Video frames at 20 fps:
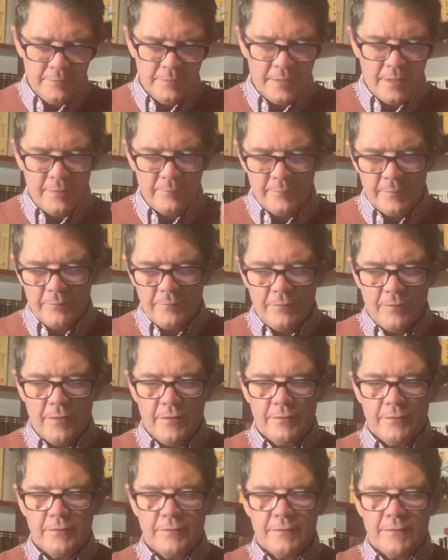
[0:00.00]
Heavenly
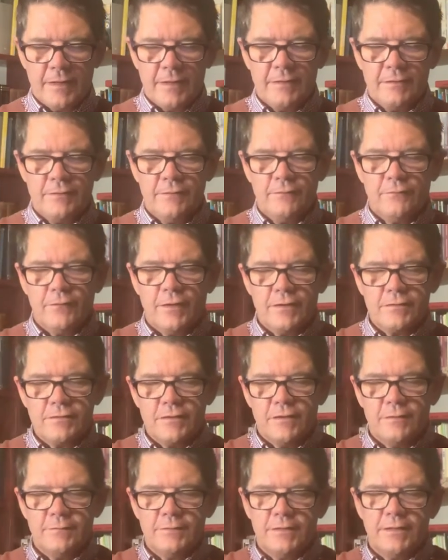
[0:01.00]
Father, thank you for our
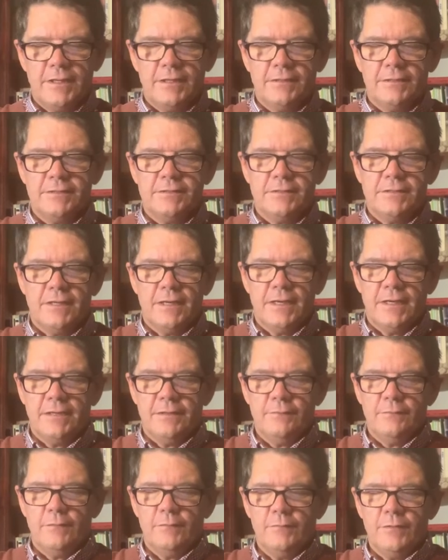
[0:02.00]
time together today
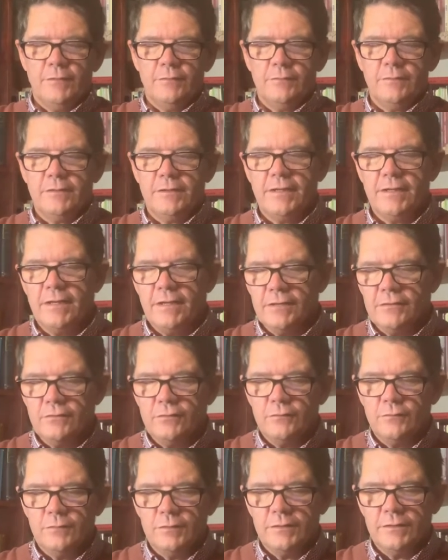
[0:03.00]
when we will hear your
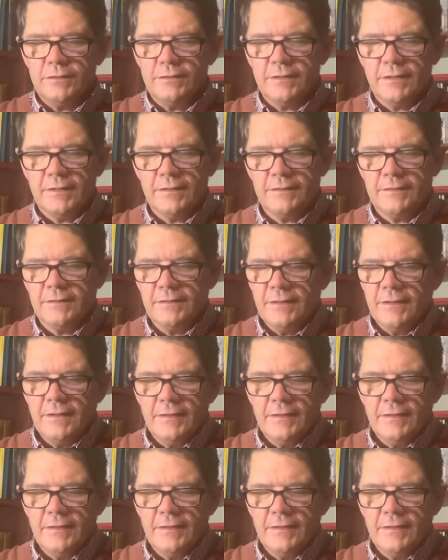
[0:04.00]
Word and